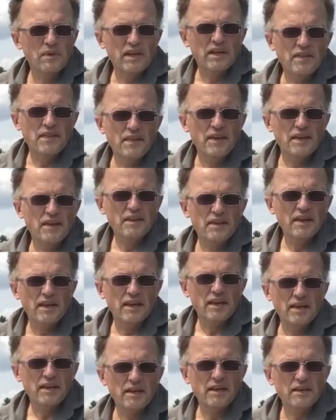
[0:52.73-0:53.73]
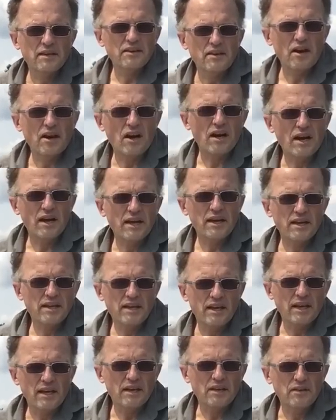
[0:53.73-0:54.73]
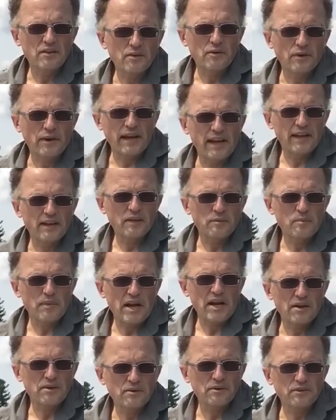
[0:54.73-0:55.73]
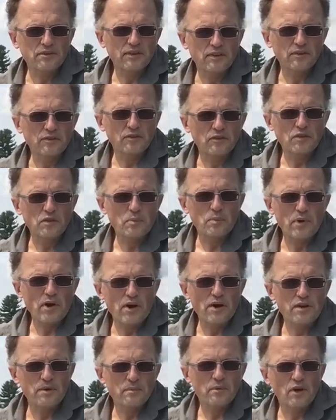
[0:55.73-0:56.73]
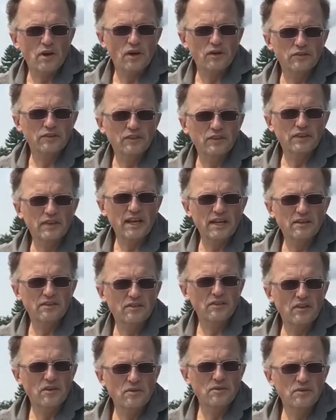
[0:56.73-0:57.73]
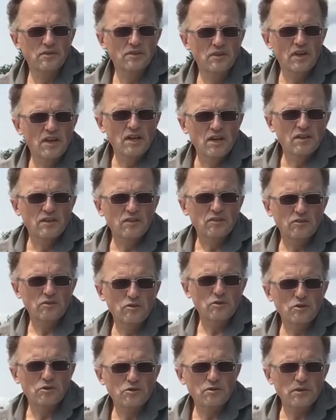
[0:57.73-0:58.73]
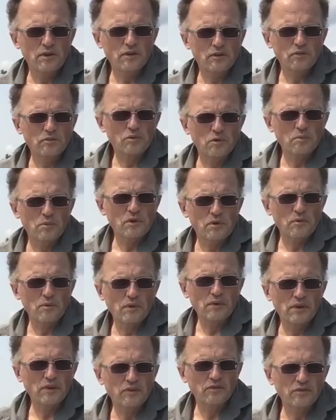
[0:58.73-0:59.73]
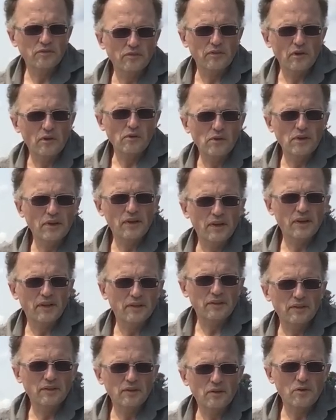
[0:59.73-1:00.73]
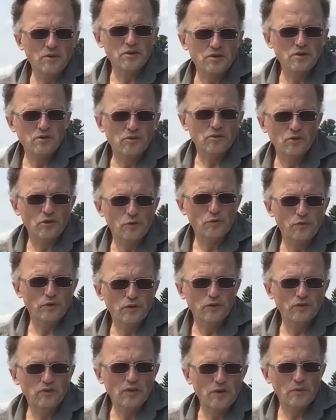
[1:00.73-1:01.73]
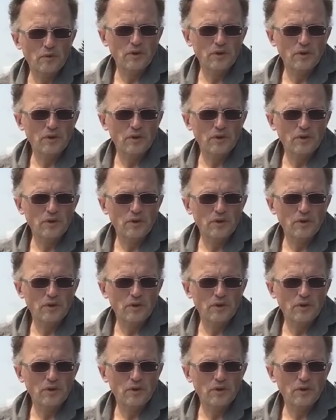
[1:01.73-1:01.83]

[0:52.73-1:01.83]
and then they die and the organic matter sinks to the bottom, causing dead zones, these nutrients would be released slowly at the ocean surface. They